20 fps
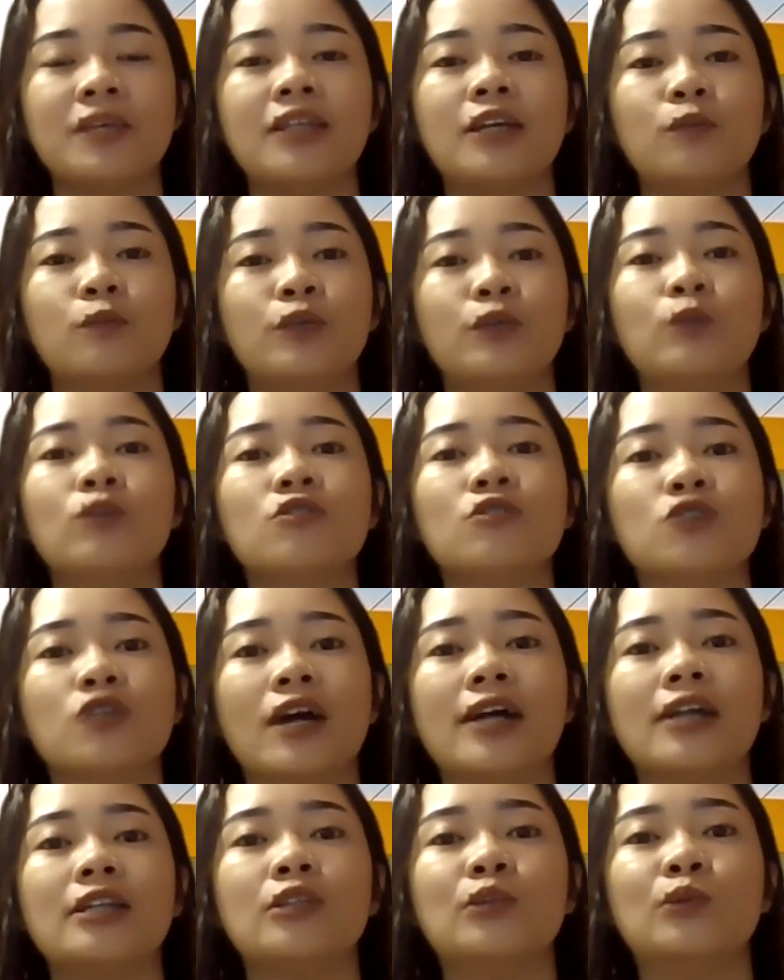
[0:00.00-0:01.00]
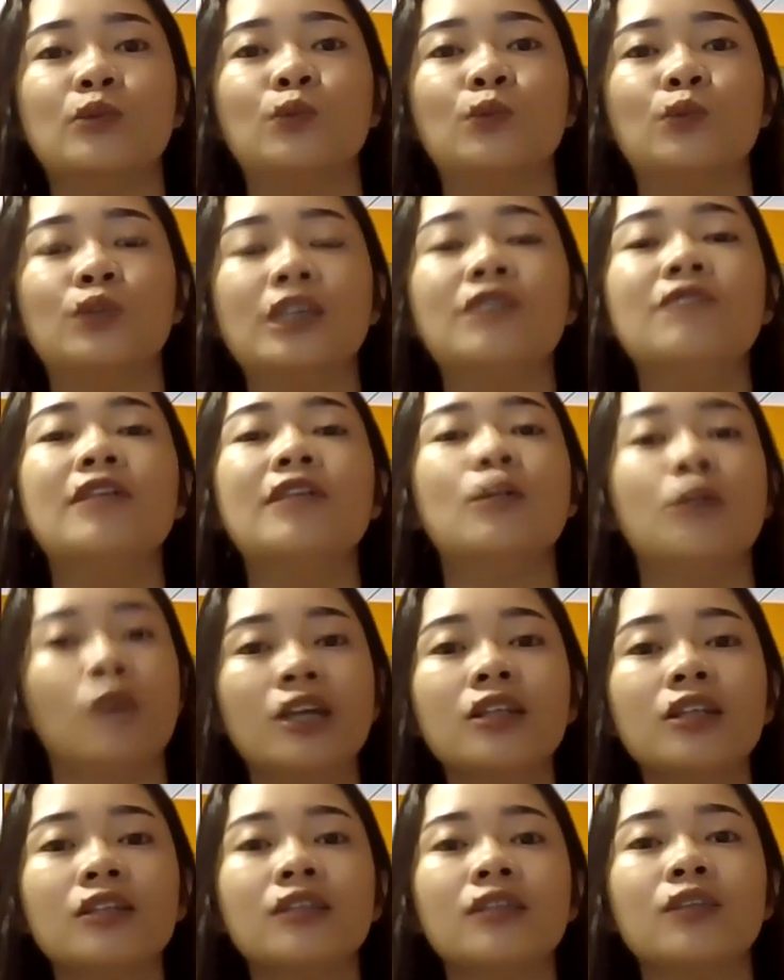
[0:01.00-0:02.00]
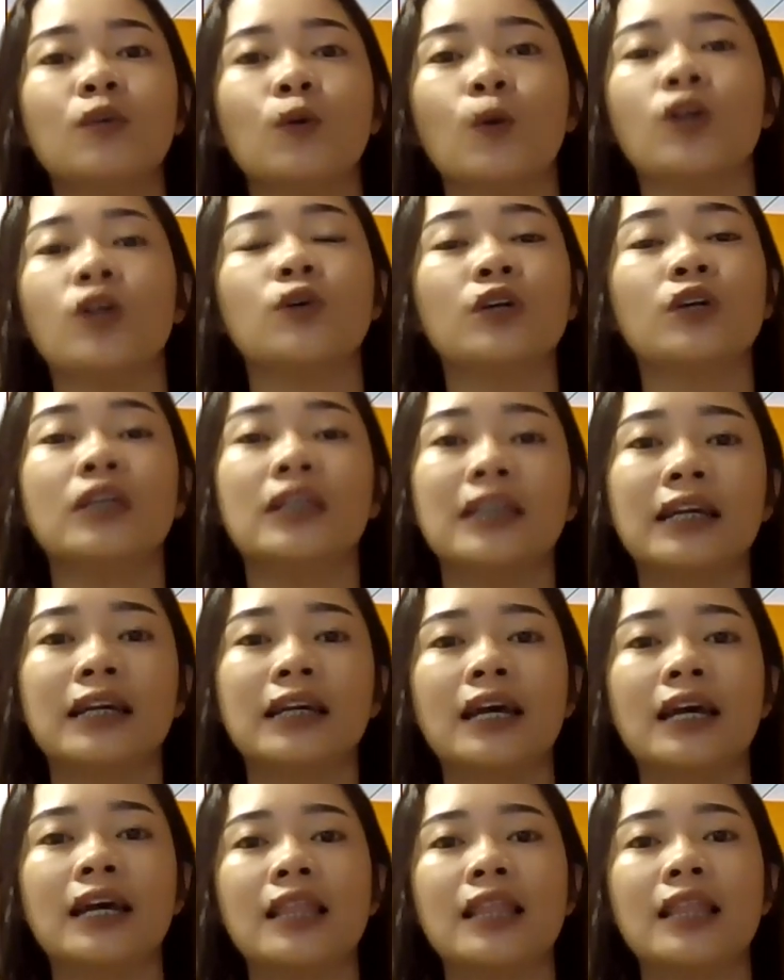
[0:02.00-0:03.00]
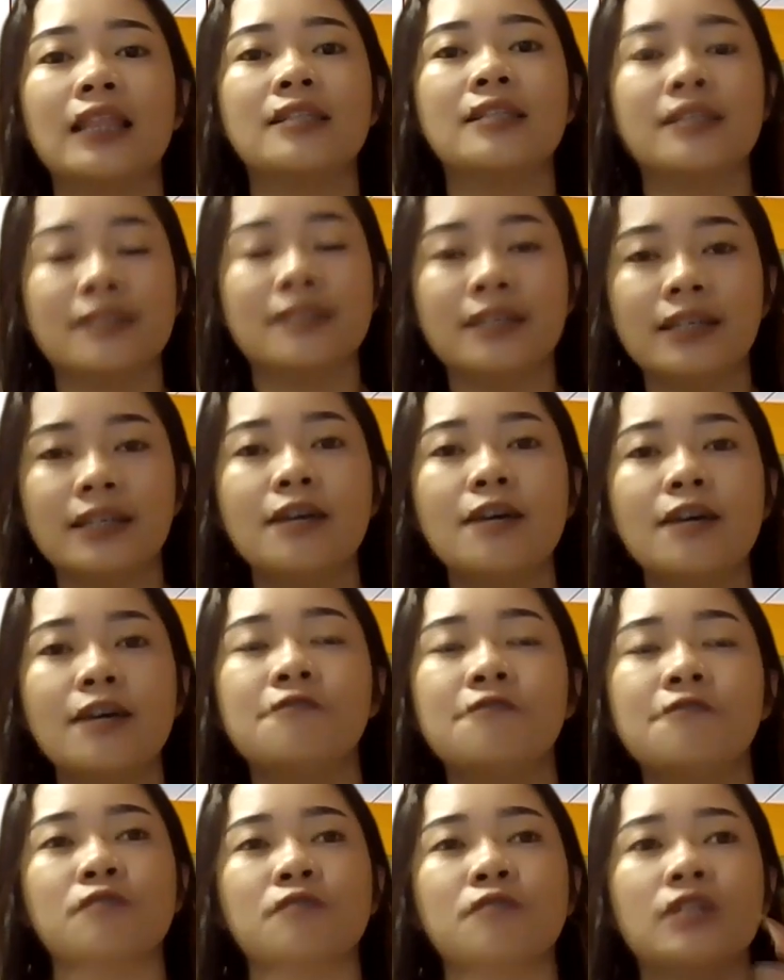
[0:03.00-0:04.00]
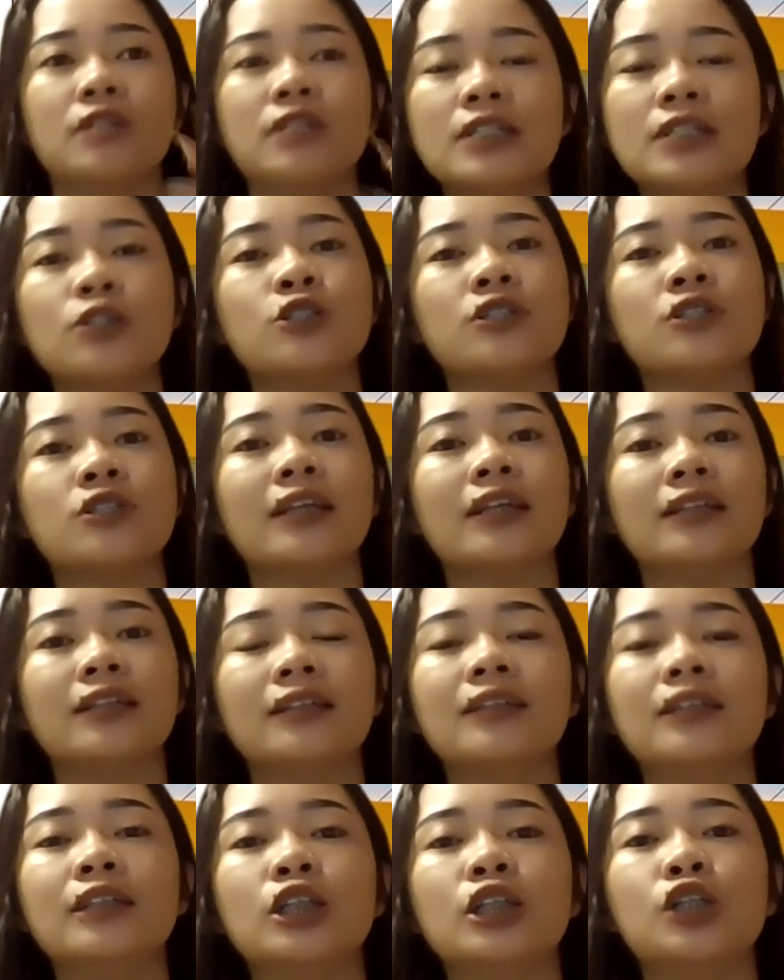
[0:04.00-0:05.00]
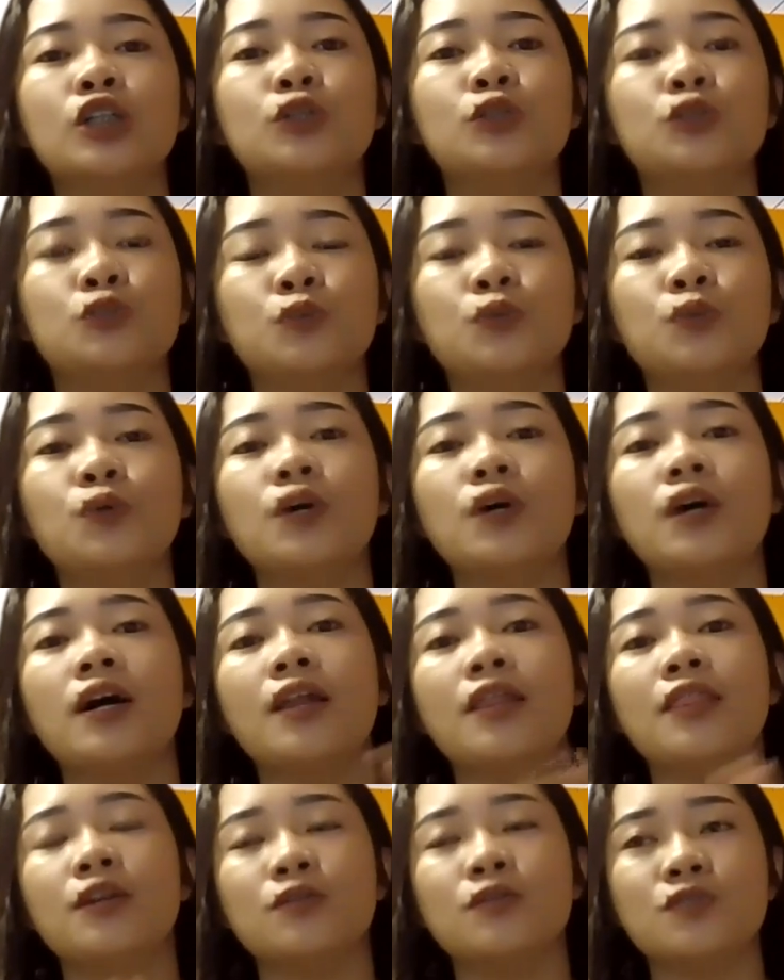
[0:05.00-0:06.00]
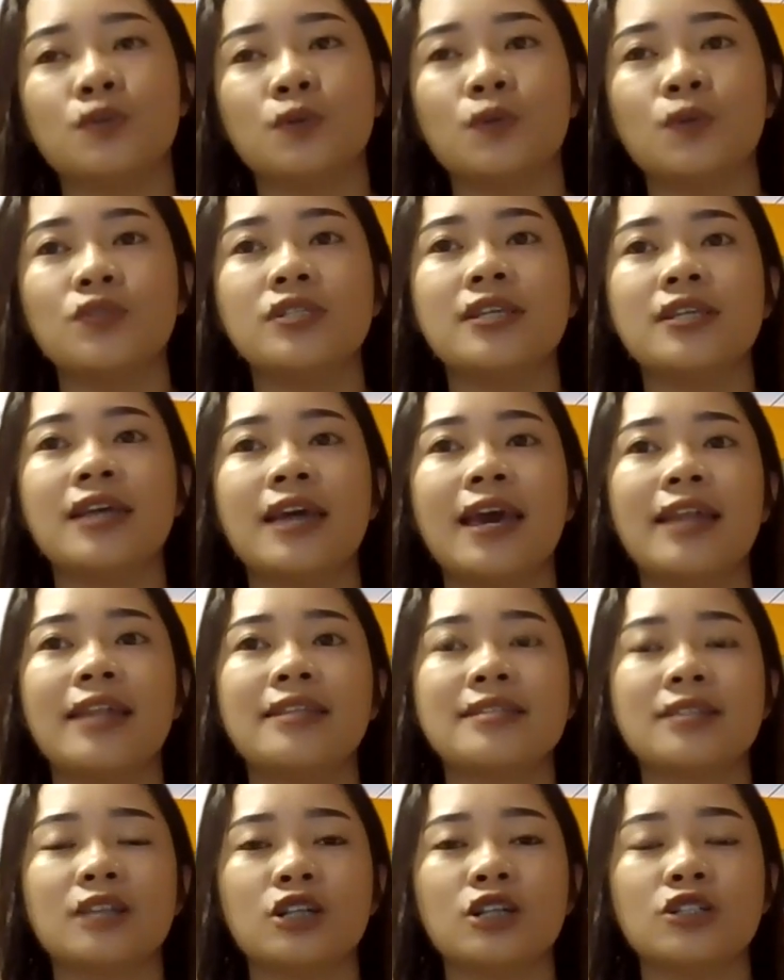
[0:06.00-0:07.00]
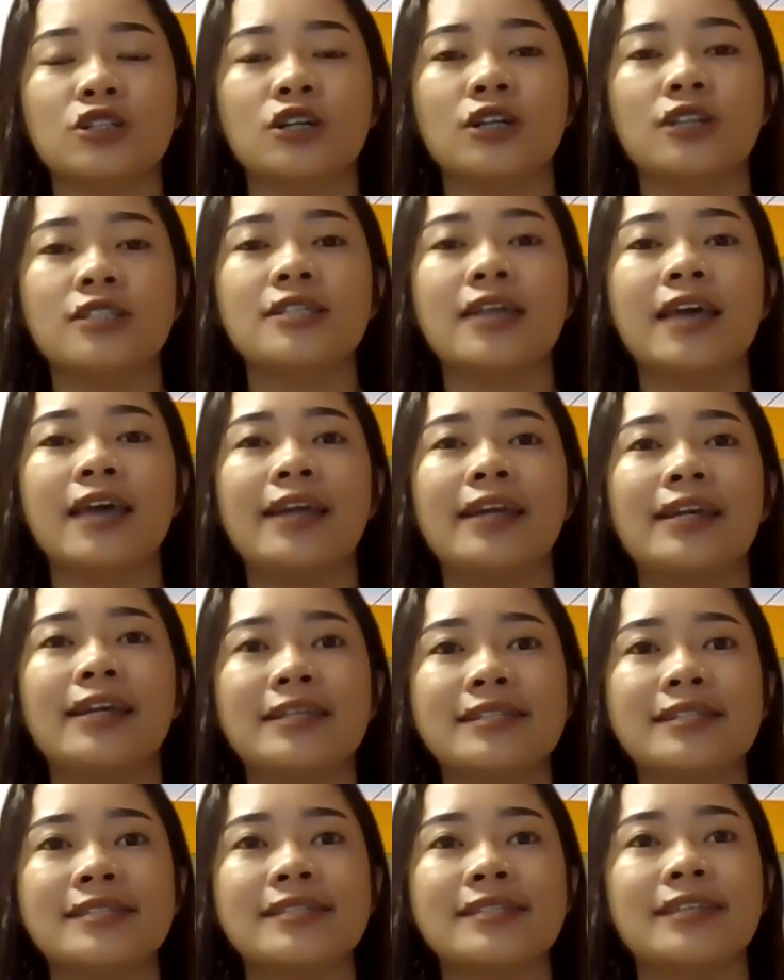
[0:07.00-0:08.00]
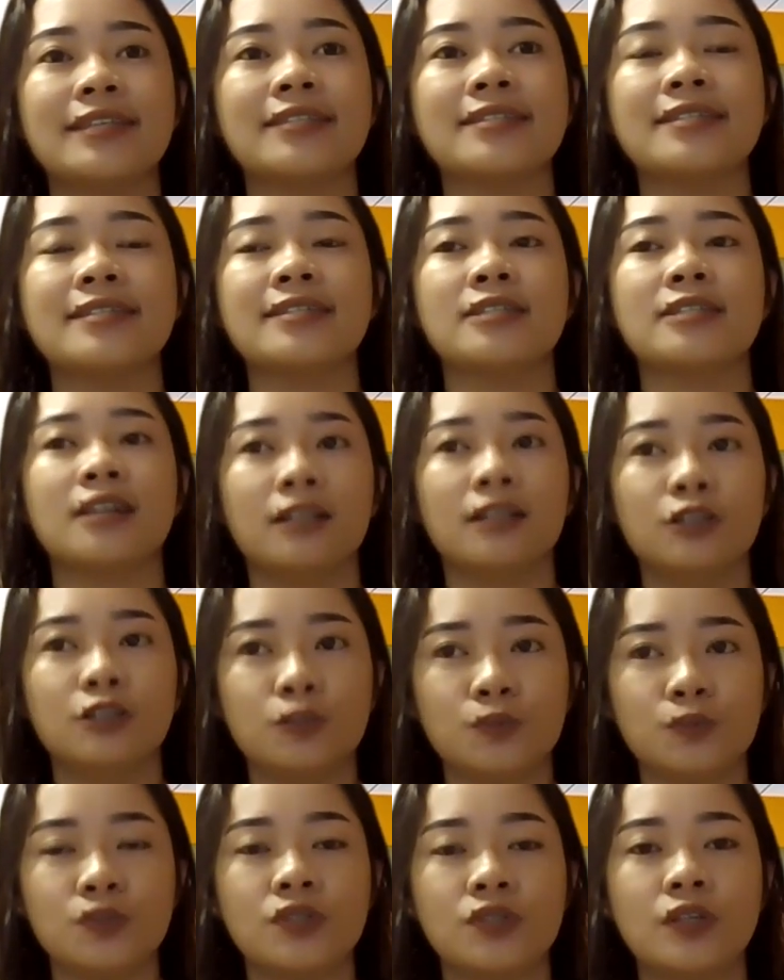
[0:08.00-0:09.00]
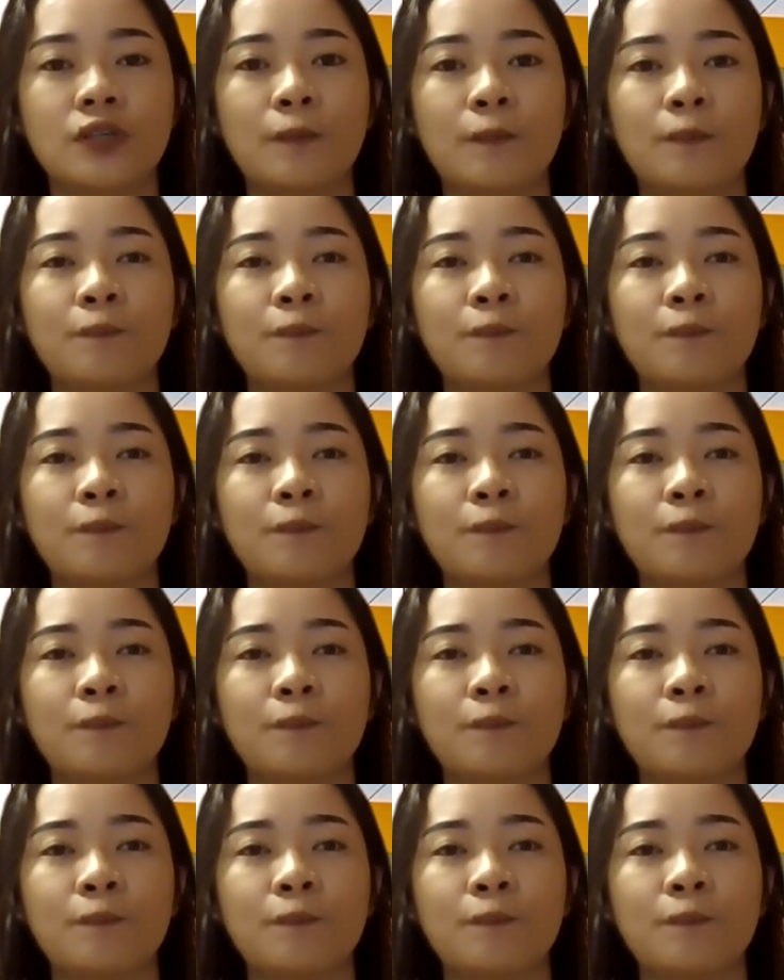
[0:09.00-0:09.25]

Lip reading: and then we will try to evaluate or critique the study from the research title to the results and discussions and its statistics values.